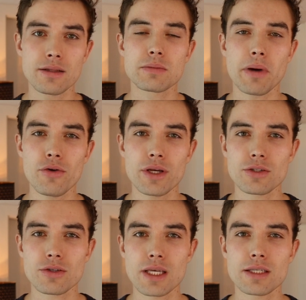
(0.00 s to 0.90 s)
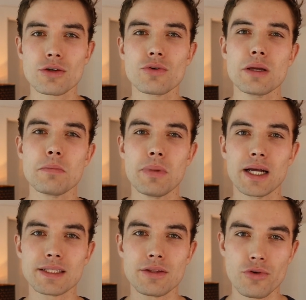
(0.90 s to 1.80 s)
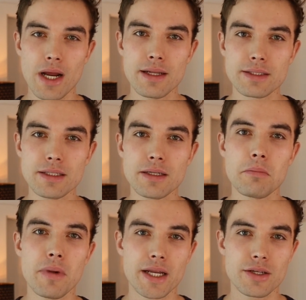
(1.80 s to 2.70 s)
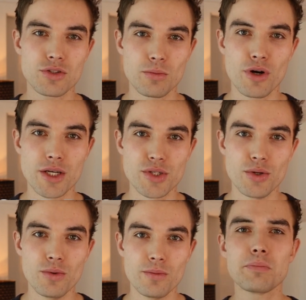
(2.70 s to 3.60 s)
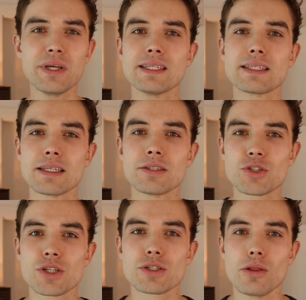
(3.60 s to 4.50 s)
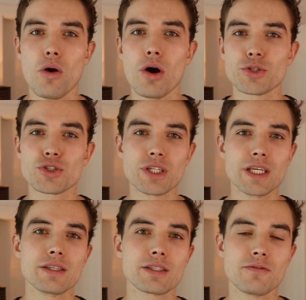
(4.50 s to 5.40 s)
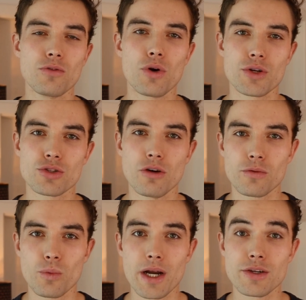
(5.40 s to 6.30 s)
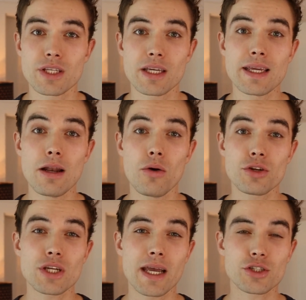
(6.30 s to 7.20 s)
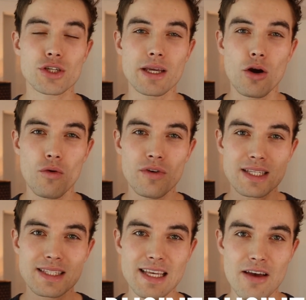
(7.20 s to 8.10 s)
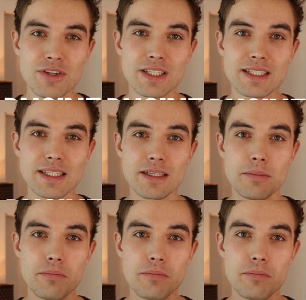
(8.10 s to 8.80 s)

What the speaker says: inspiring success story, but the reality might surprise you. Pieter didn't just launch these 4 softwares, he launched actually over 70